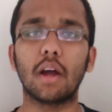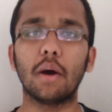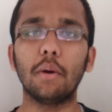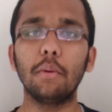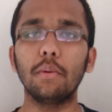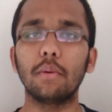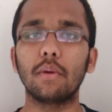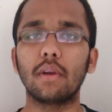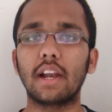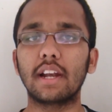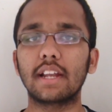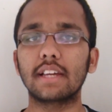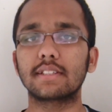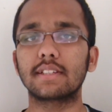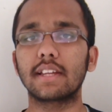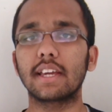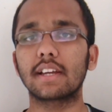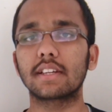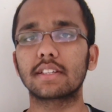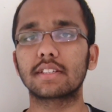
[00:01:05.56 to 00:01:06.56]
Now let
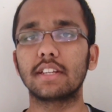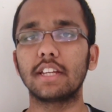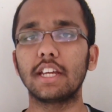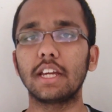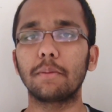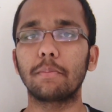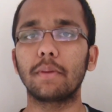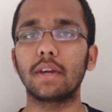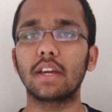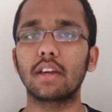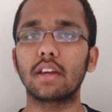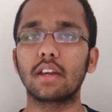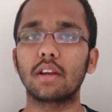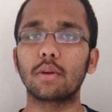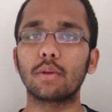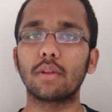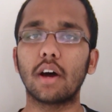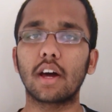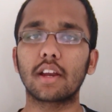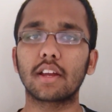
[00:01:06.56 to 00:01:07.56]
us take a sneak peek
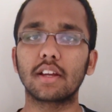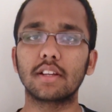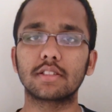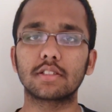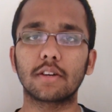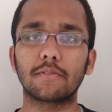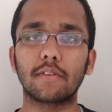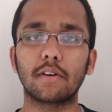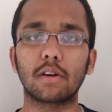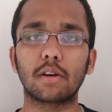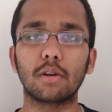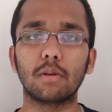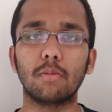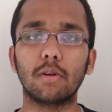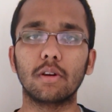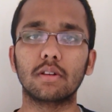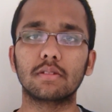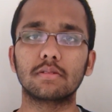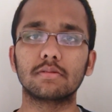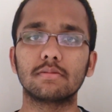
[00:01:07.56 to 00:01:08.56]
into the organs of our
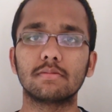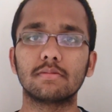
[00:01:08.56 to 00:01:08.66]
robot.